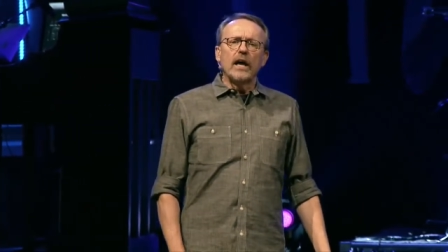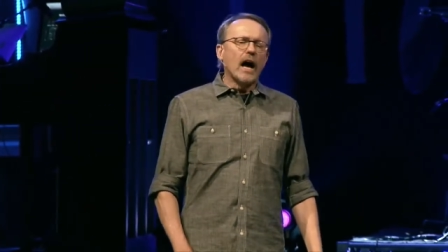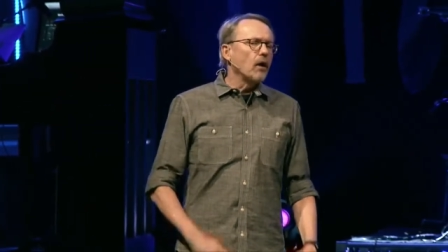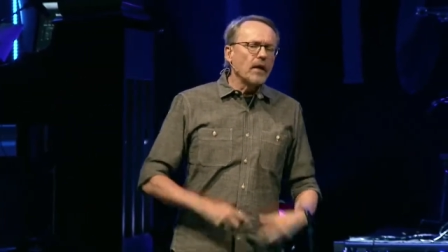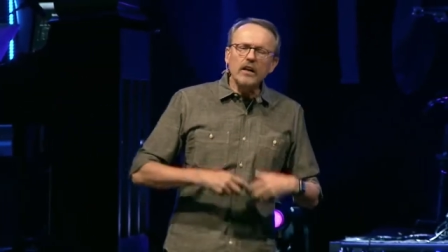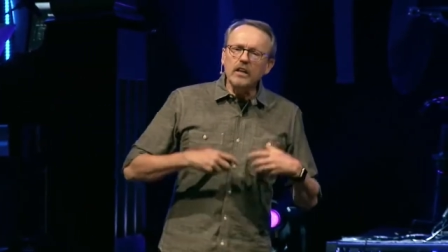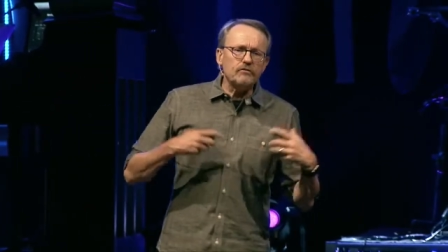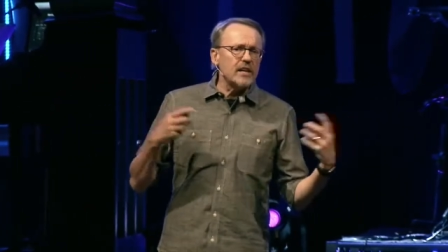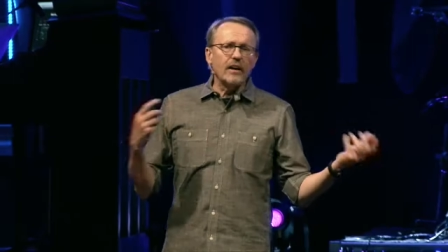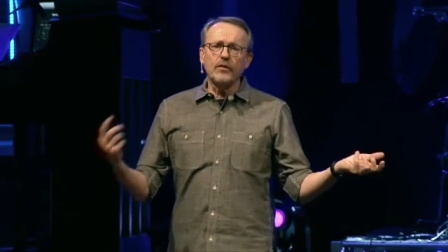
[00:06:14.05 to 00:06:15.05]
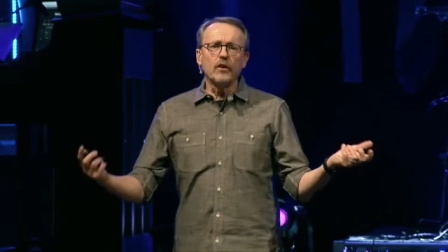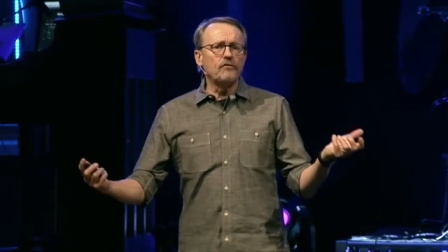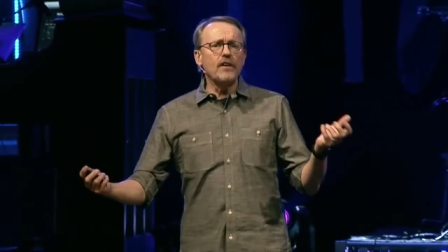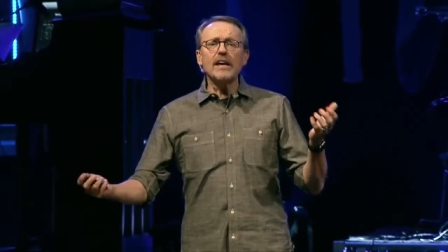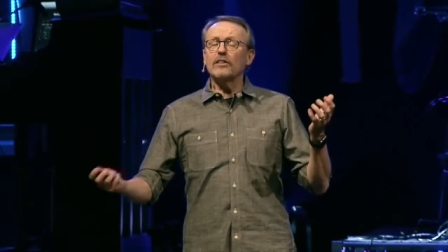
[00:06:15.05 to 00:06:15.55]
how they lived out their
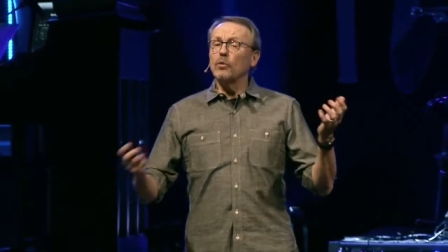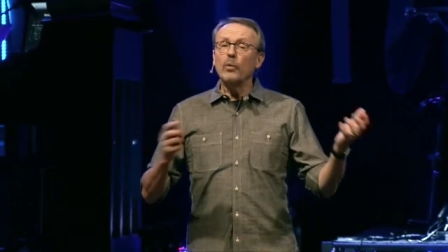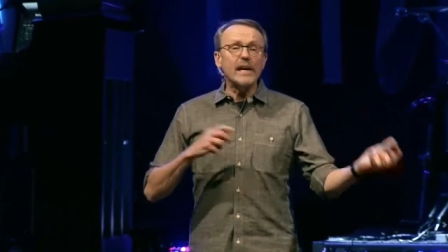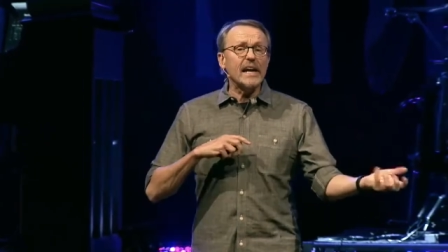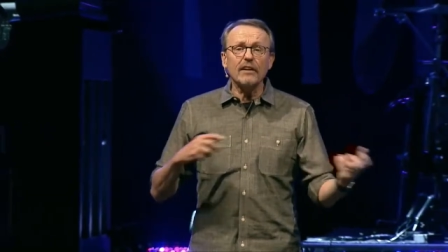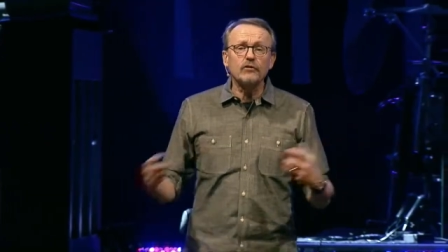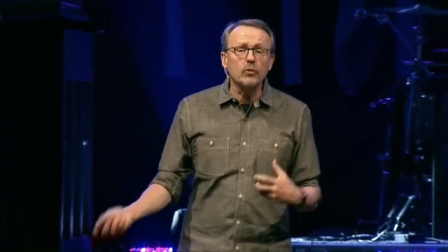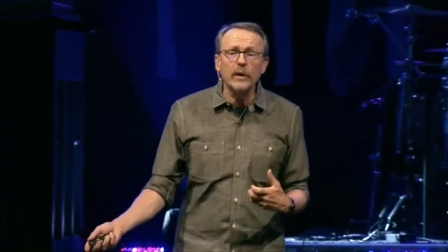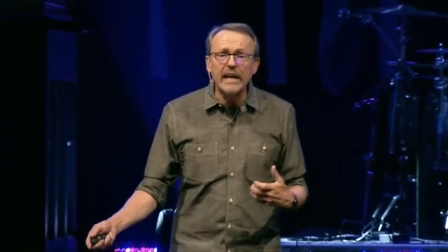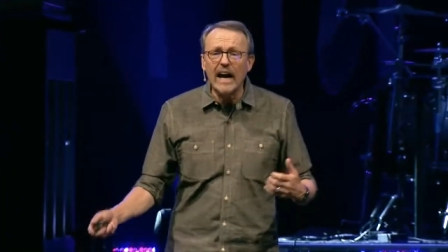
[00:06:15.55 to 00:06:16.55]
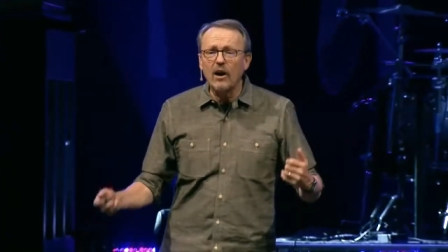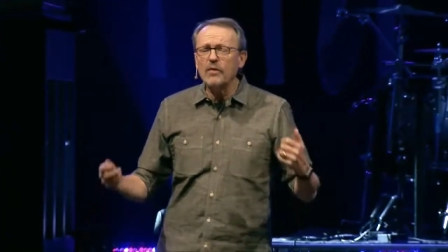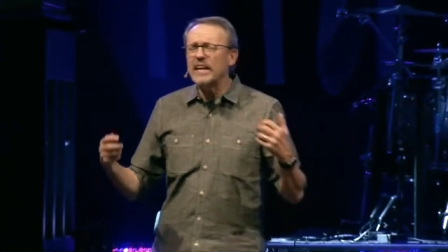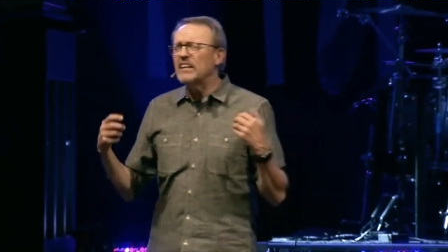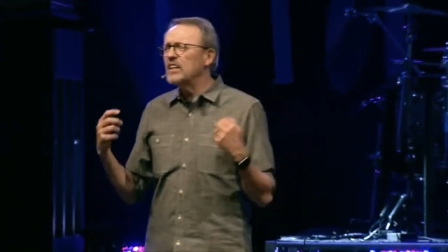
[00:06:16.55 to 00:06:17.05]
faith week after week, how
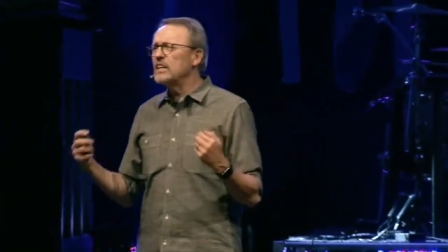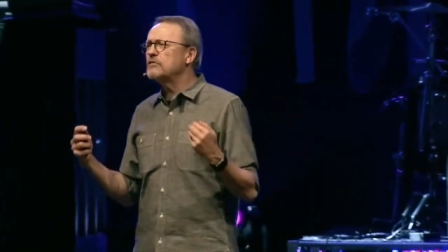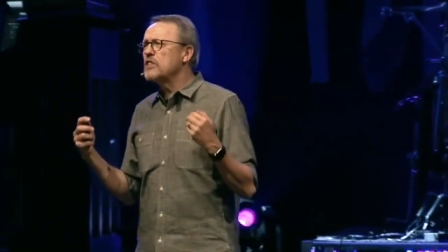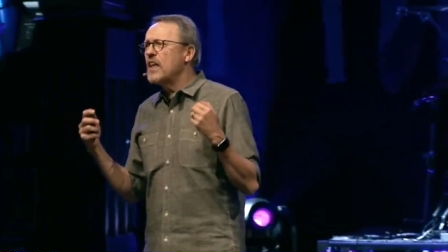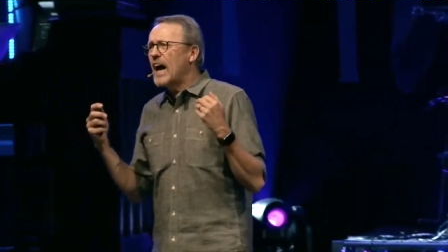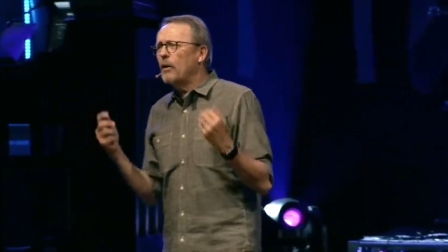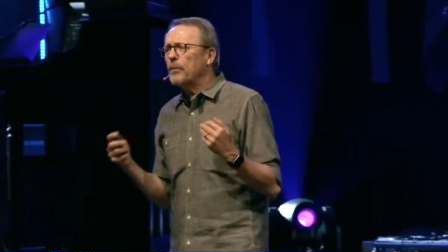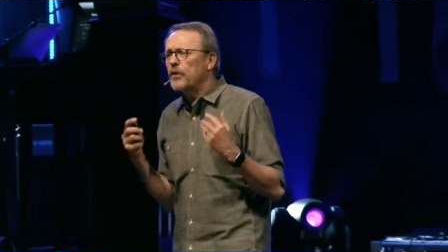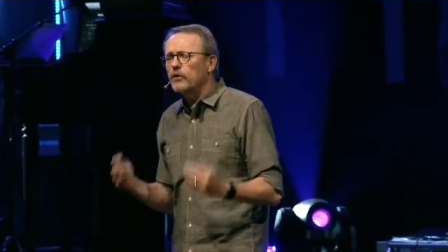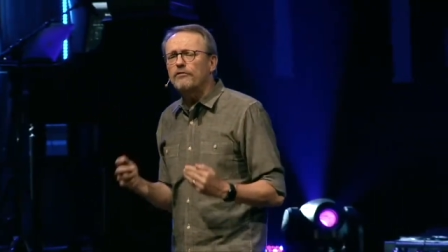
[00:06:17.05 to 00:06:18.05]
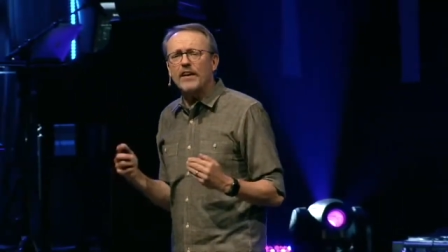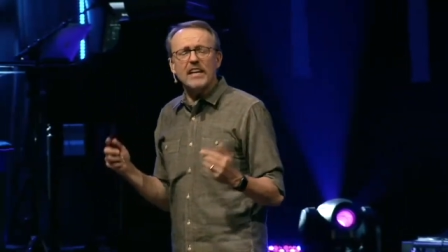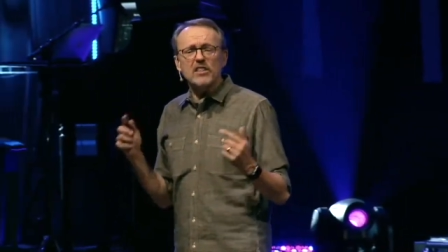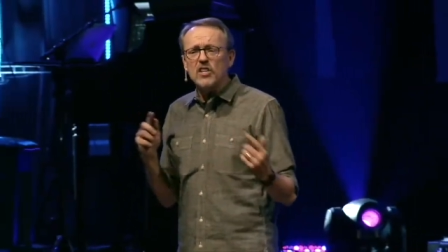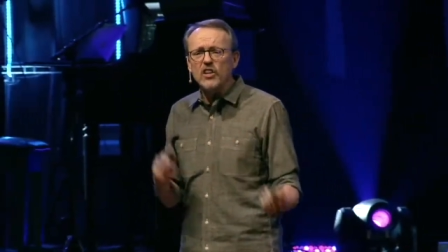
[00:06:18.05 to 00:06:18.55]
they lived out their
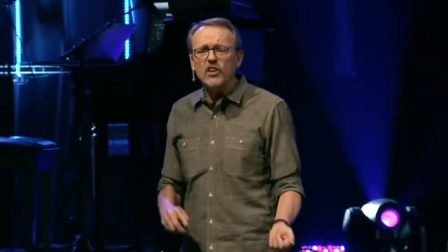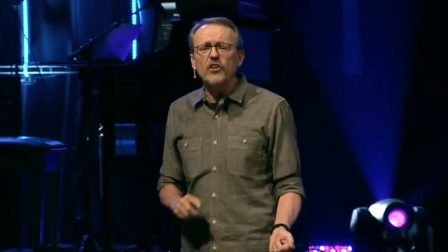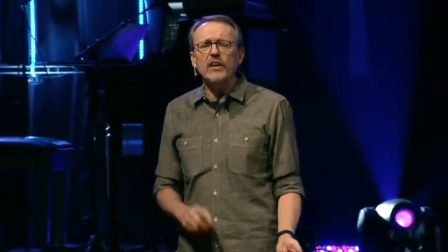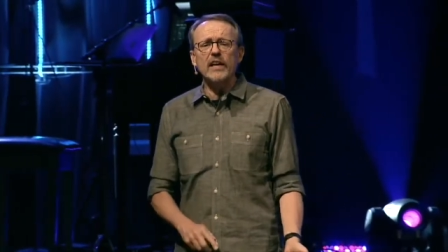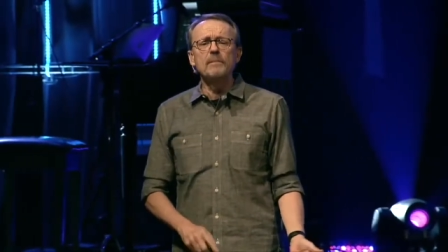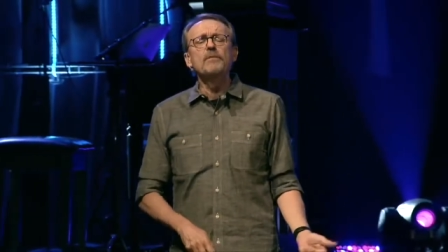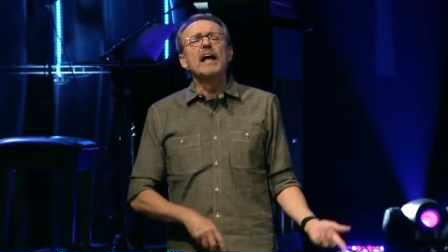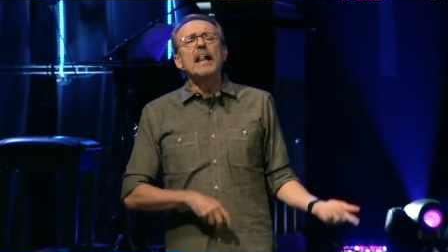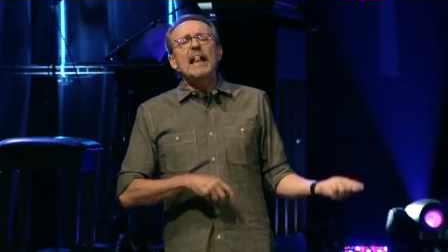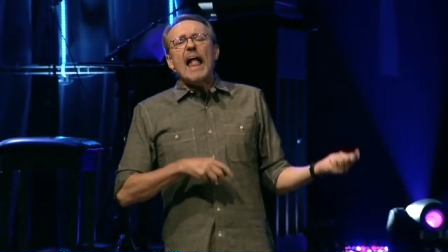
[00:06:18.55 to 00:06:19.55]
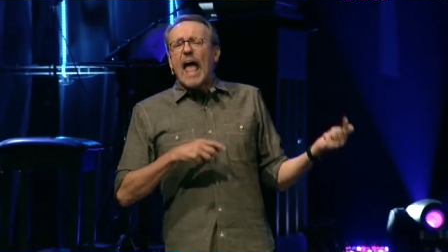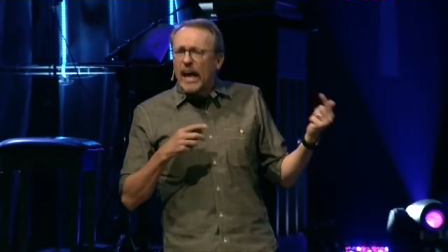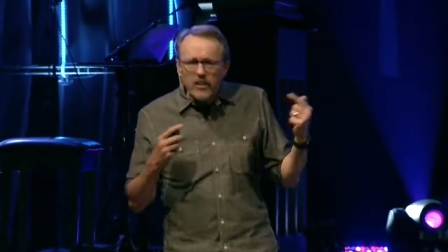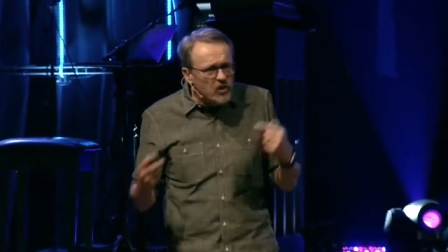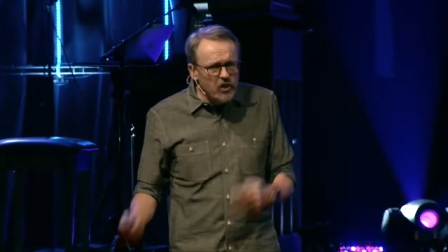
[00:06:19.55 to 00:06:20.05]
faith year in
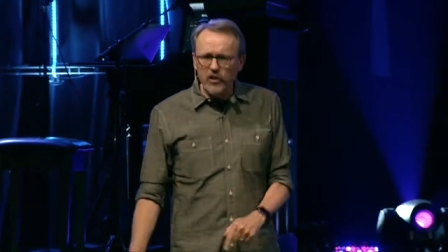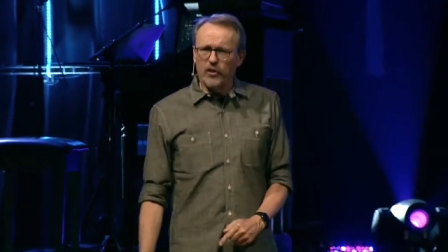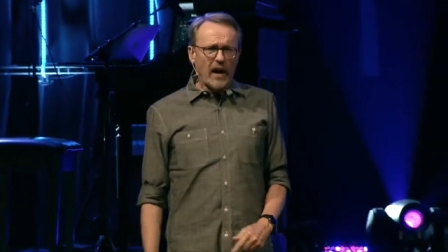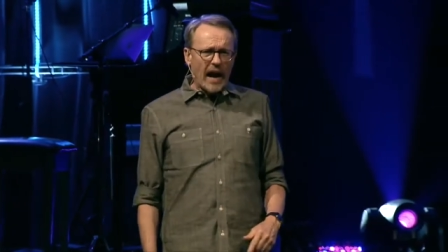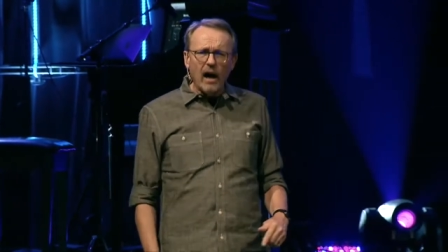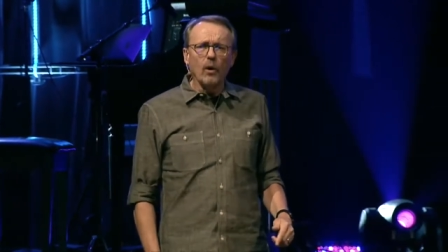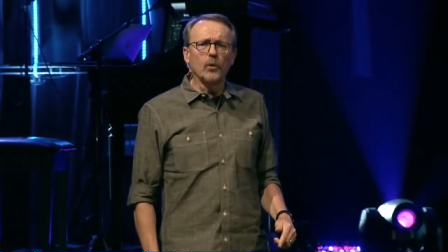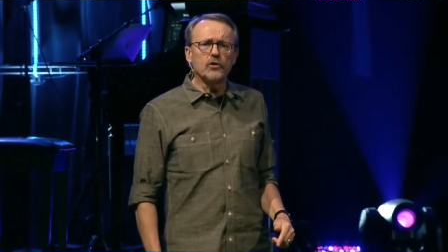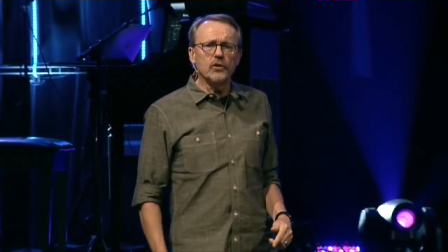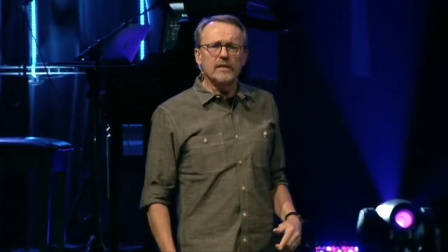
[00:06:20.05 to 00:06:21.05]
and year out.